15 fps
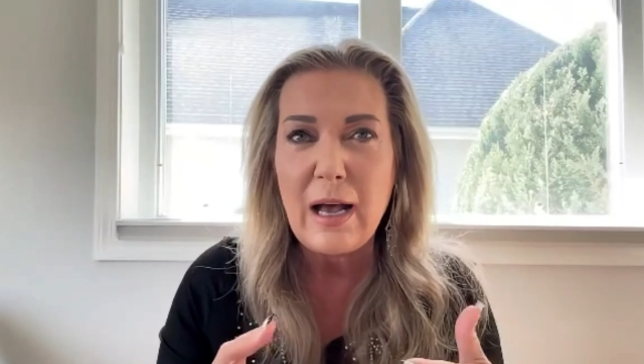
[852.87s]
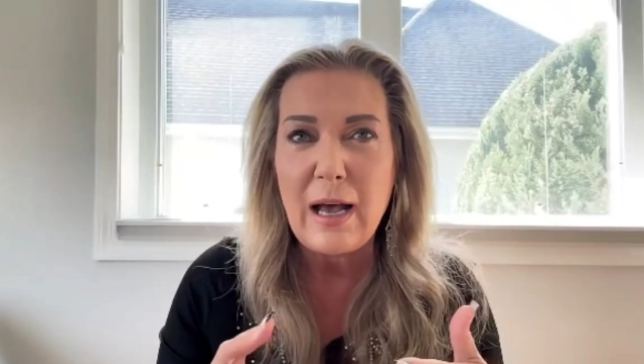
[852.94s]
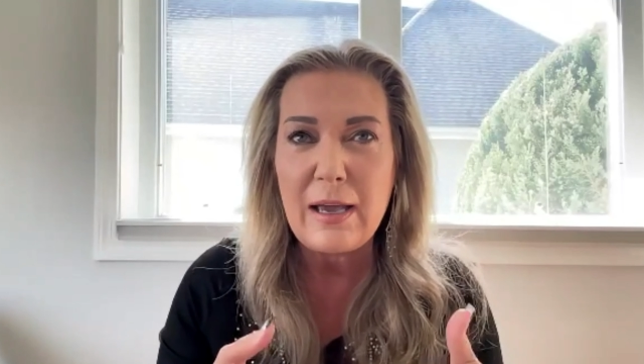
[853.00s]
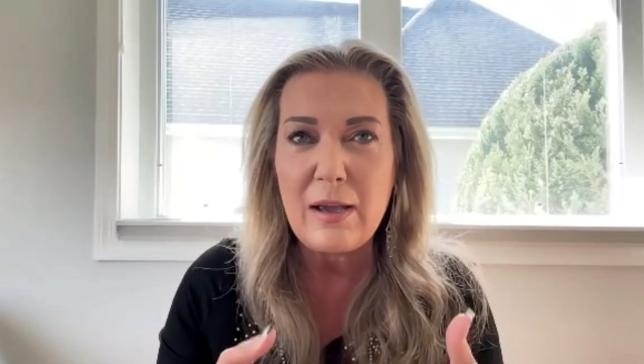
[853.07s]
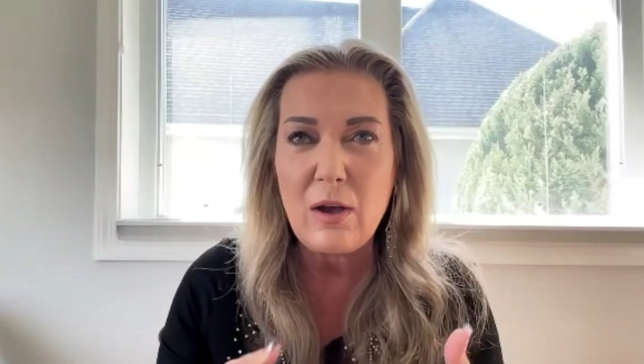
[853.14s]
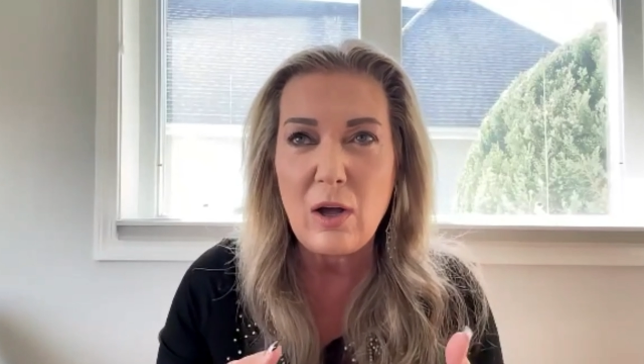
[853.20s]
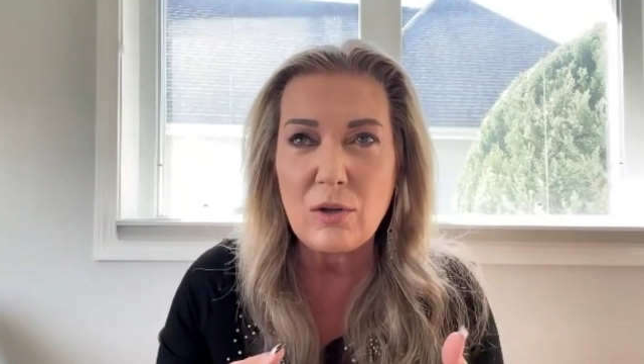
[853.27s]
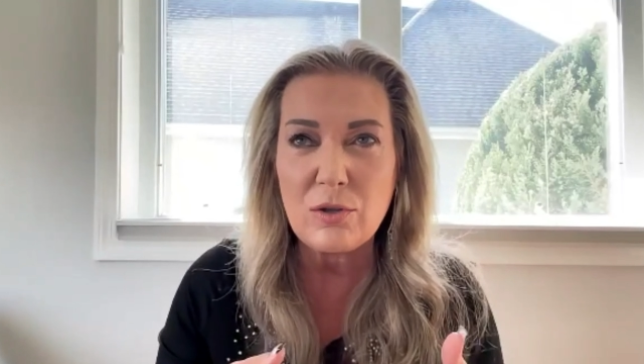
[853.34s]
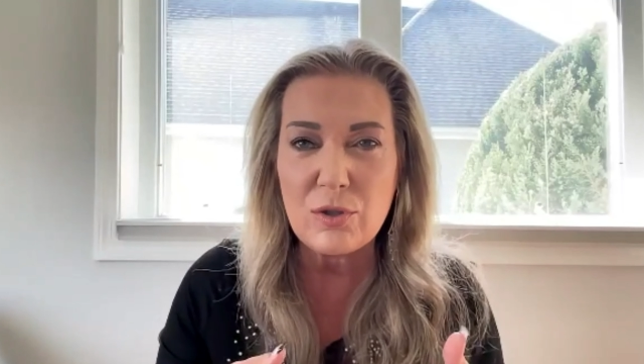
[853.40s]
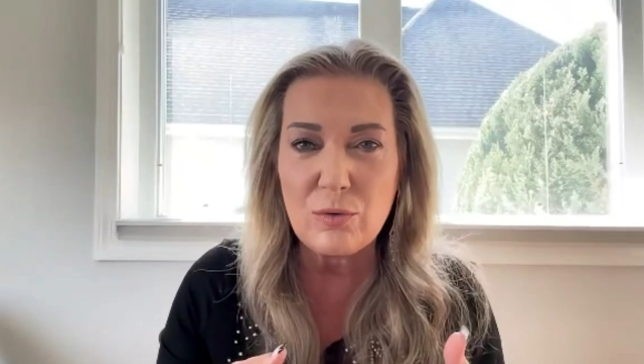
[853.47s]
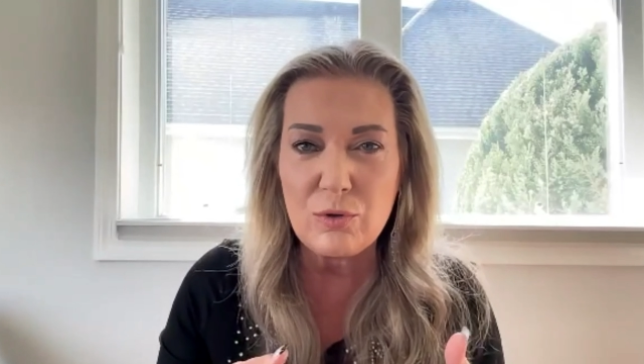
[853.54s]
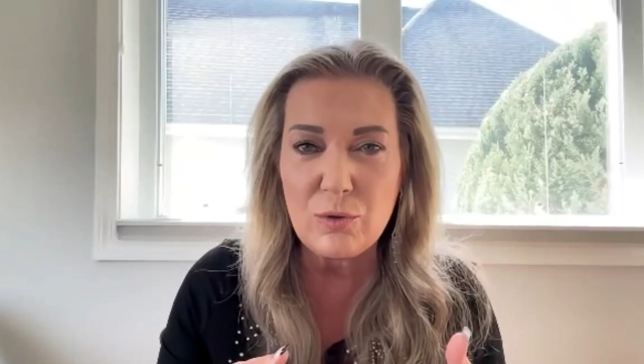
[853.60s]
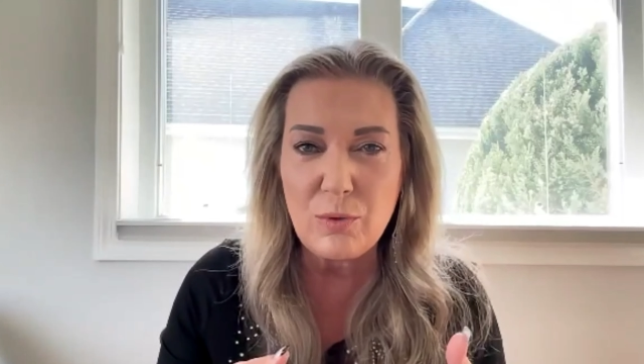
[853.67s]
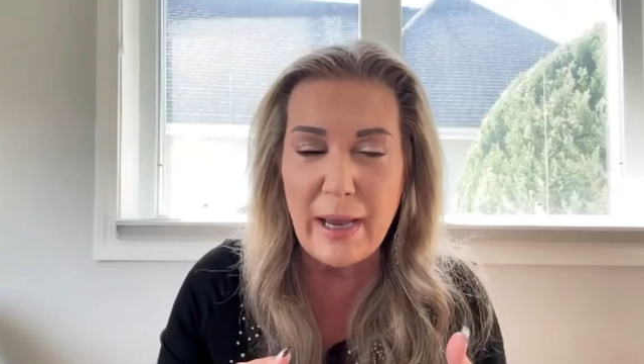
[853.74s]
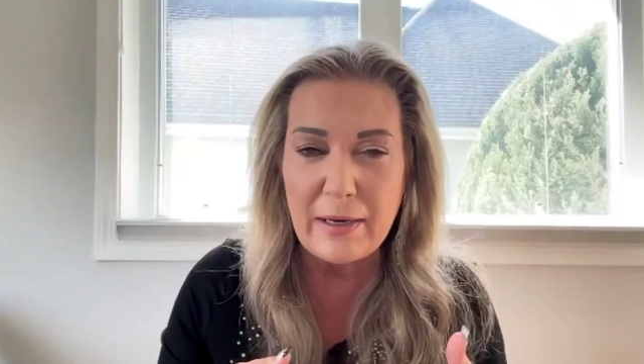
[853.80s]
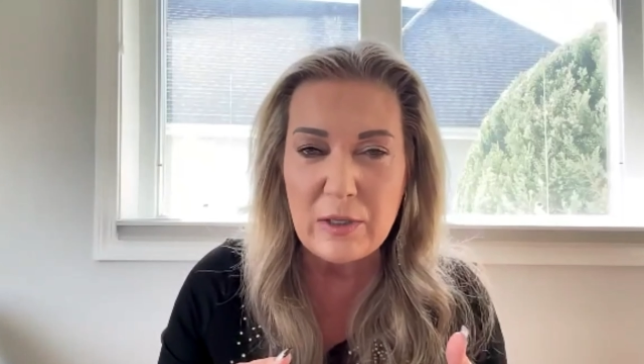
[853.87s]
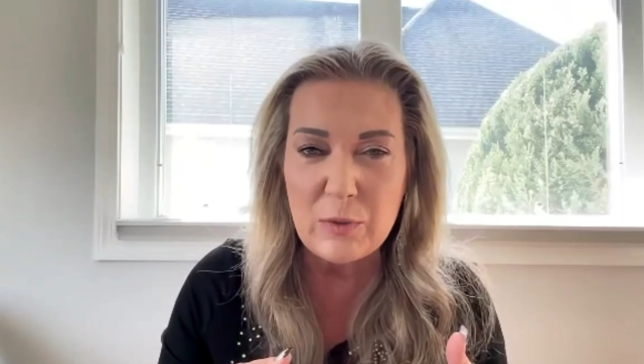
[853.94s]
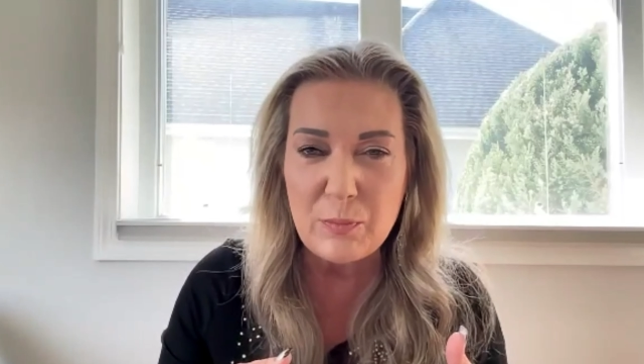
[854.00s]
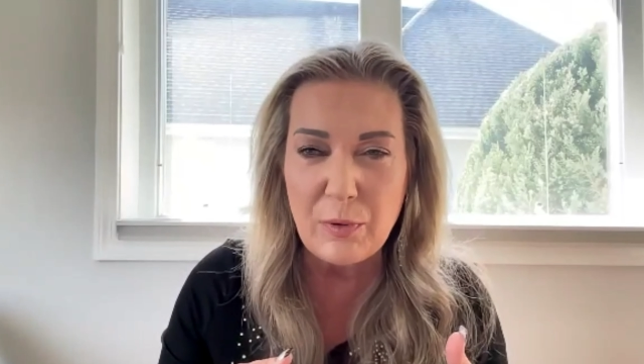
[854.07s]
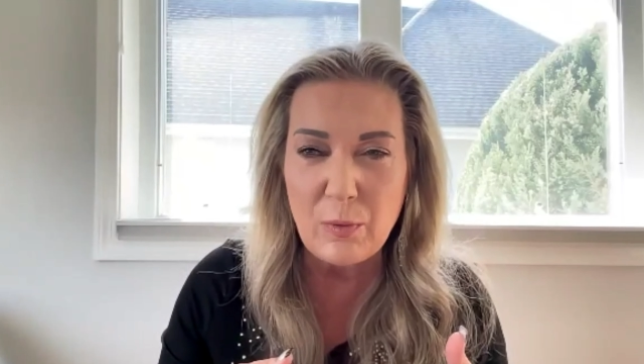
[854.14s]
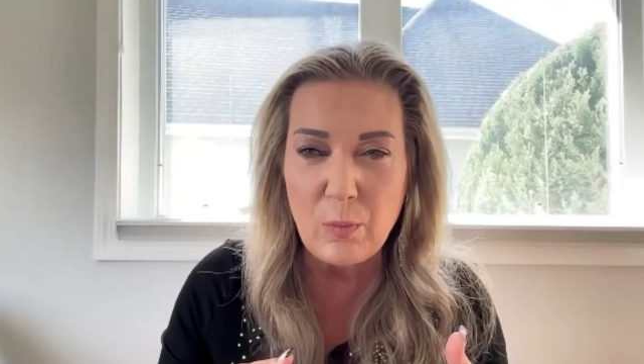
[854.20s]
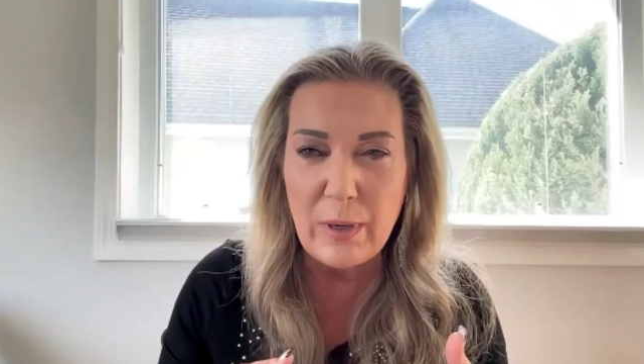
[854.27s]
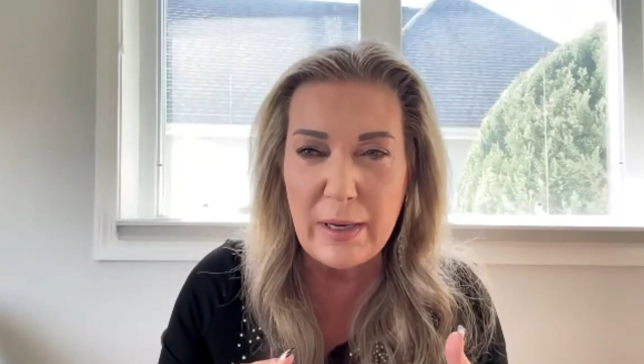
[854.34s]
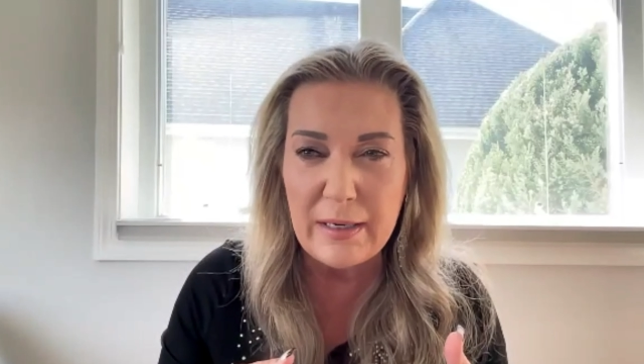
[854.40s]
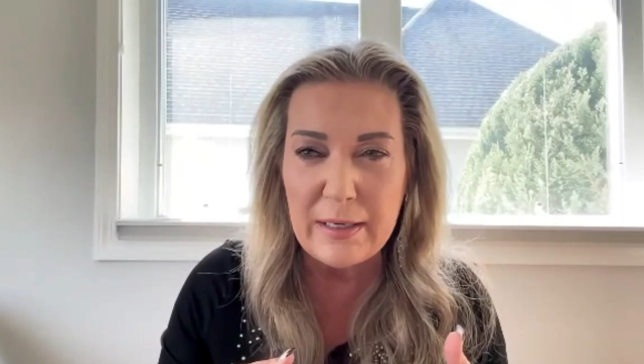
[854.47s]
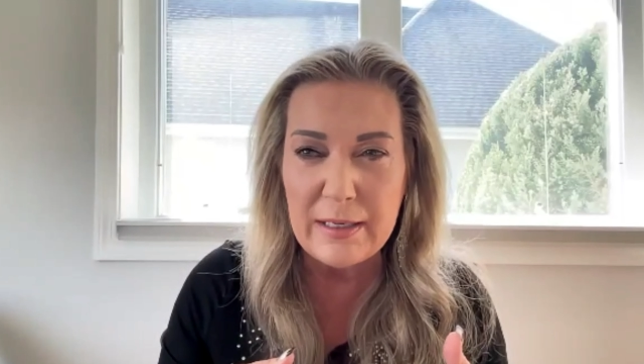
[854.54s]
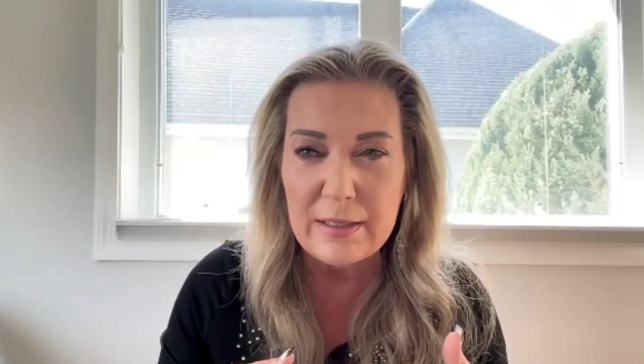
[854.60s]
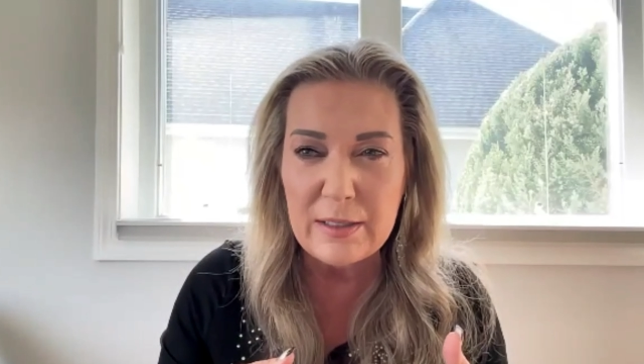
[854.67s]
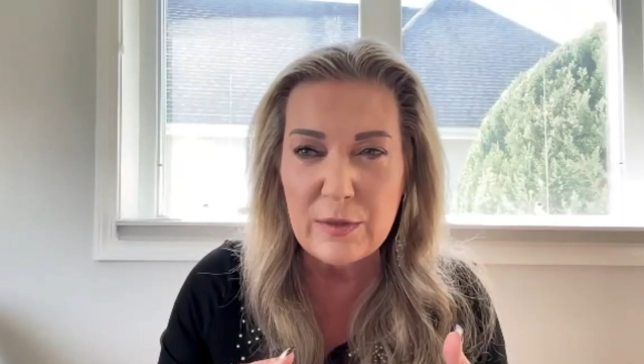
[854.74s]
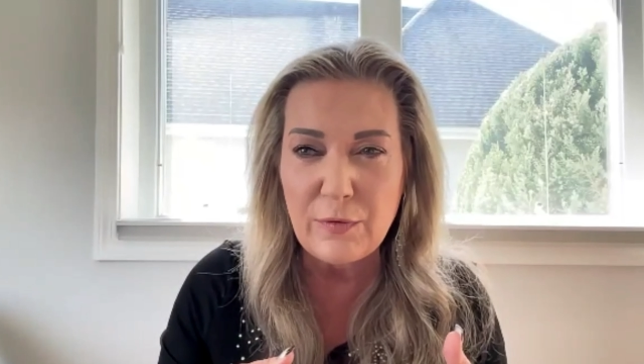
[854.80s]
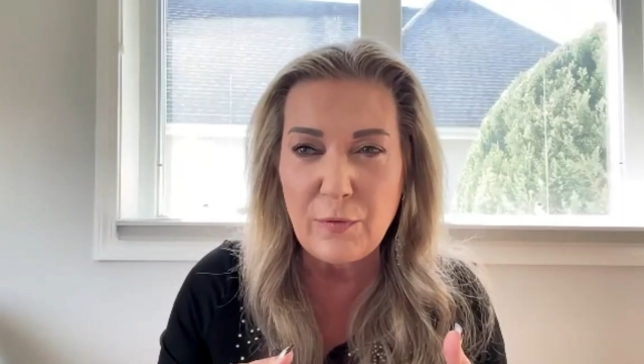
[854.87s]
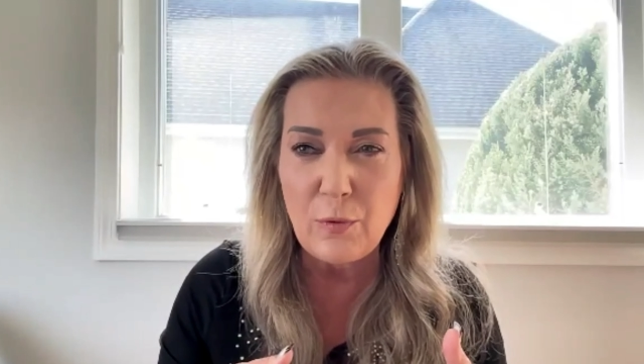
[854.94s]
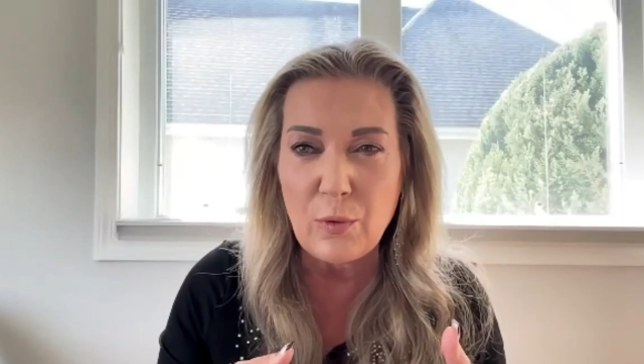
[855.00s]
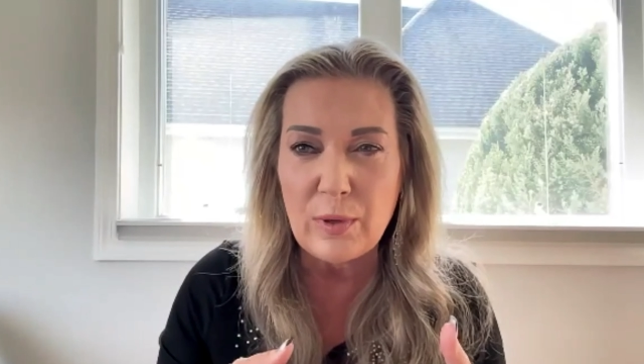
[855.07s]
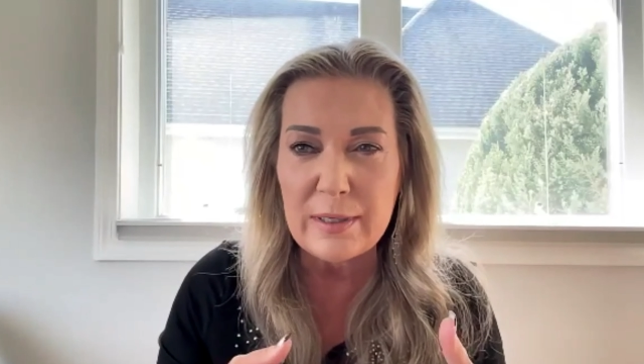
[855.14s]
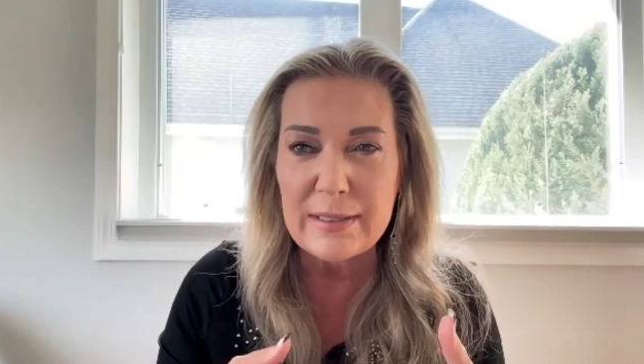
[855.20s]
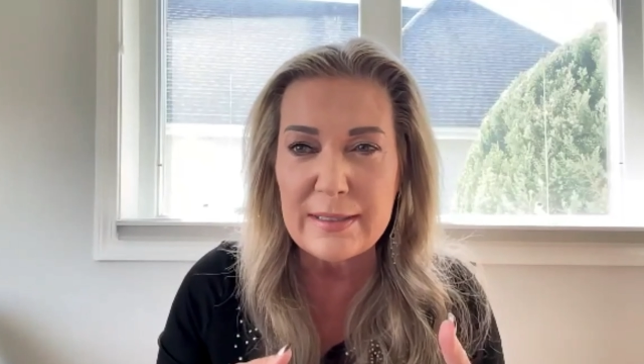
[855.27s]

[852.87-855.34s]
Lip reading: I also do expert witness for